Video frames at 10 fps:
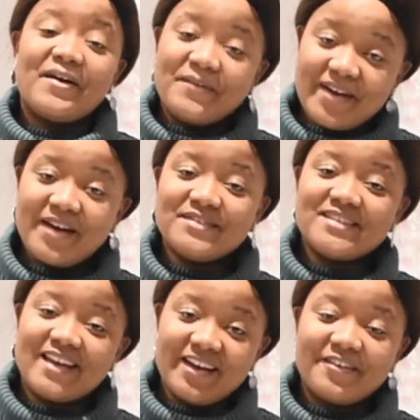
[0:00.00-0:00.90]
we have
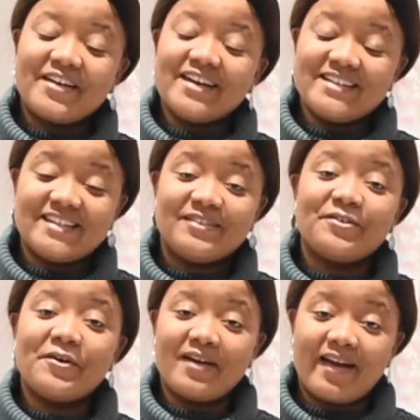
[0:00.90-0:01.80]
to get creative,
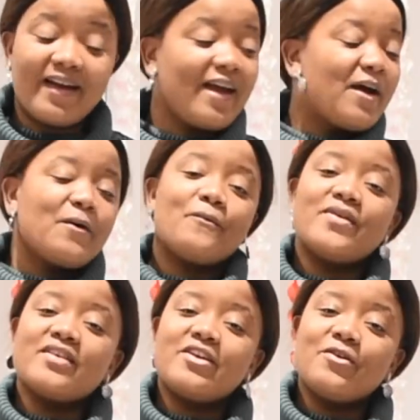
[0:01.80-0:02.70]
okay?
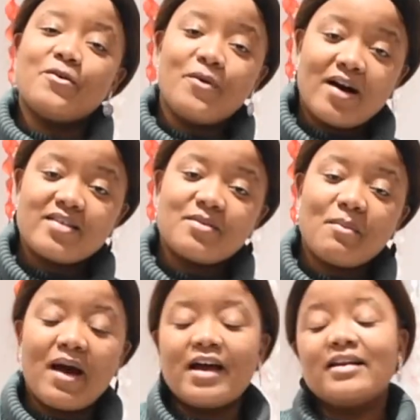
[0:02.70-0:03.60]
Whether you are the
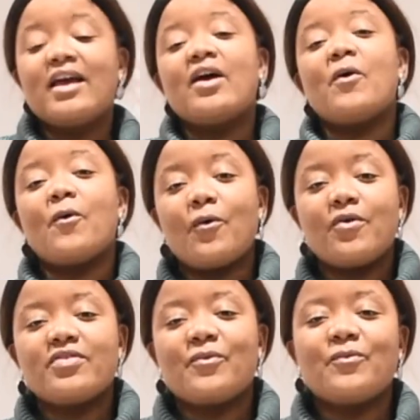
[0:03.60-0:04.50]
man
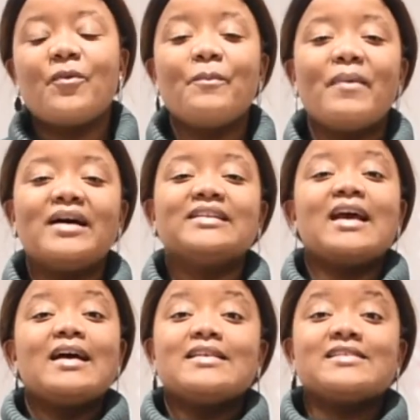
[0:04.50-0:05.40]
or the woman,
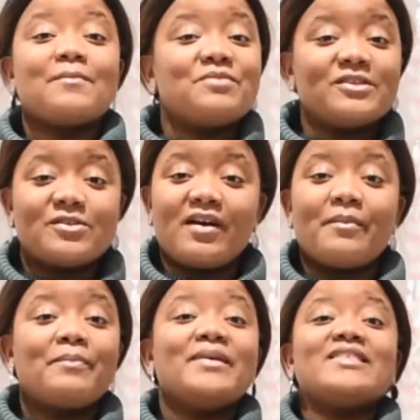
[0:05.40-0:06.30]
something's gonna
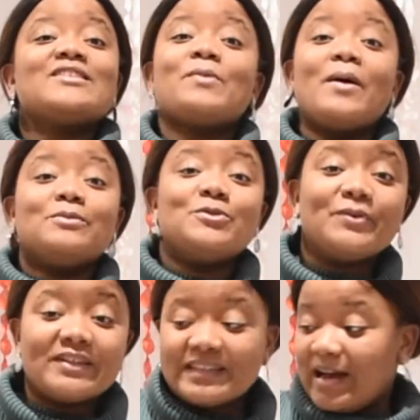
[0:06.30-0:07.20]
happen. Me, this is what I'm
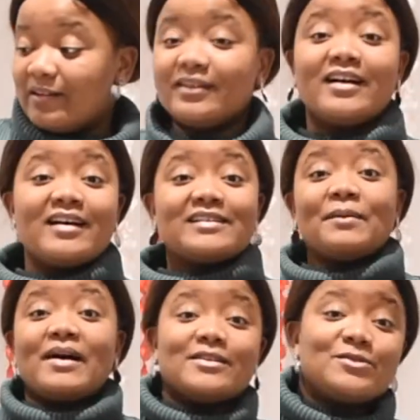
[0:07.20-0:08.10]
doing now.
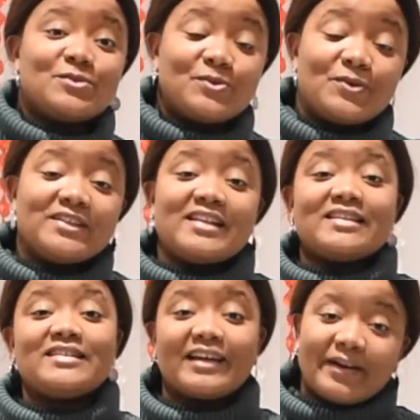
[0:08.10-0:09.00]
Someone has to order
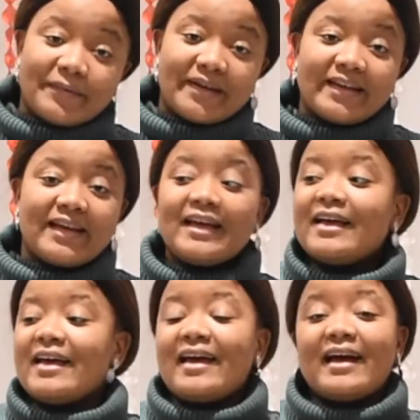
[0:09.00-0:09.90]
this takeaway,
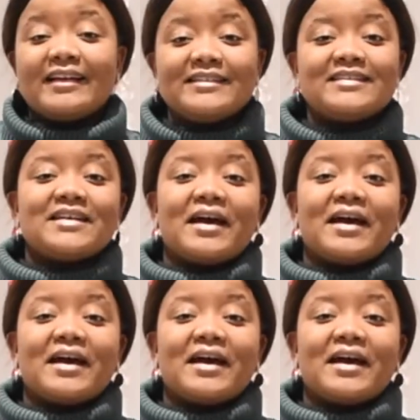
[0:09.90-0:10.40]
and